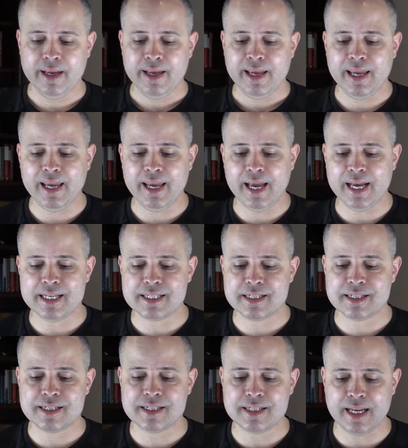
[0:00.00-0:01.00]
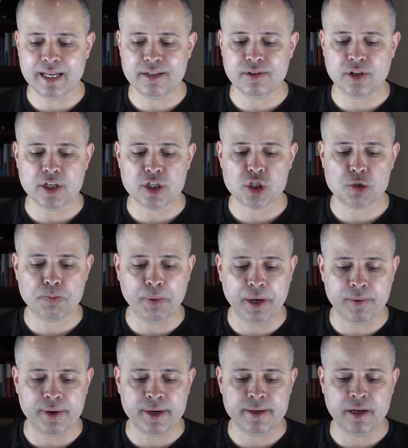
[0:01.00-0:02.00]
he has sent the
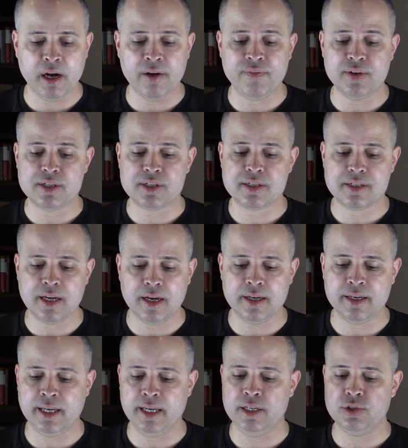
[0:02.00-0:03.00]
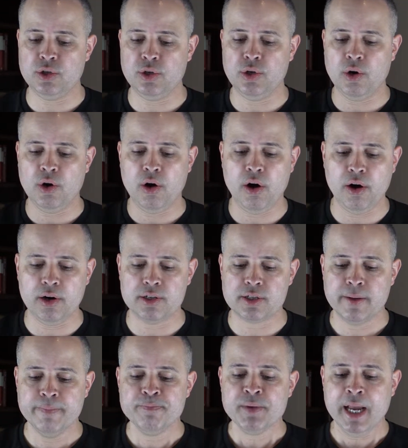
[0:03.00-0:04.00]
spirit of his son into your
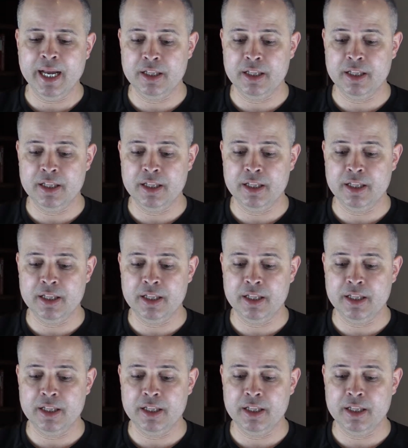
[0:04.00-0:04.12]
hearts.